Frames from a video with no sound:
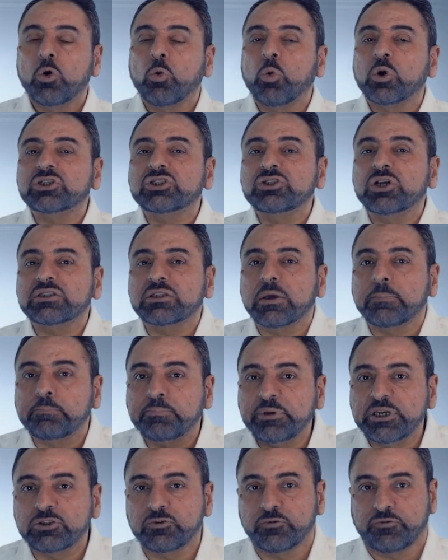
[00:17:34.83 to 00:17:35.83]
was not a
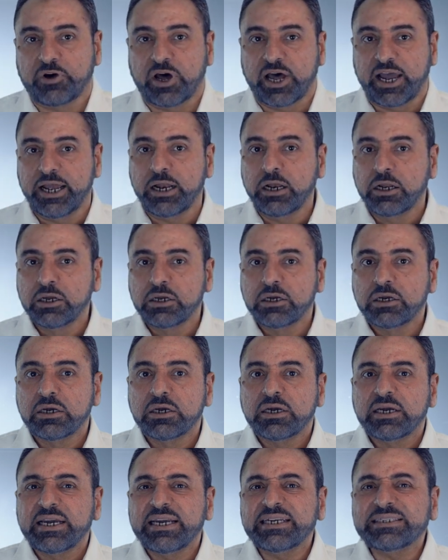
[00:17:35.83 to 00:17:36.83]
pedophile
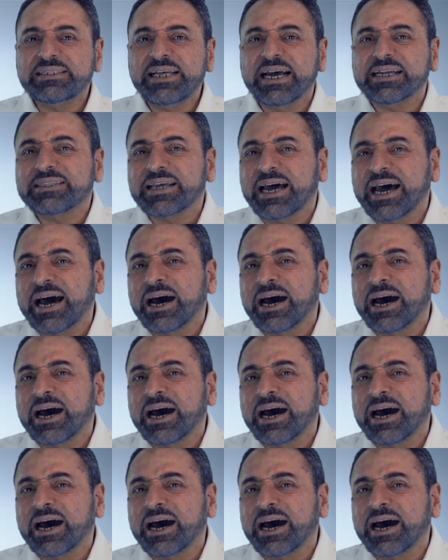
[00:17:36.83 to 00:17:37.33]
is that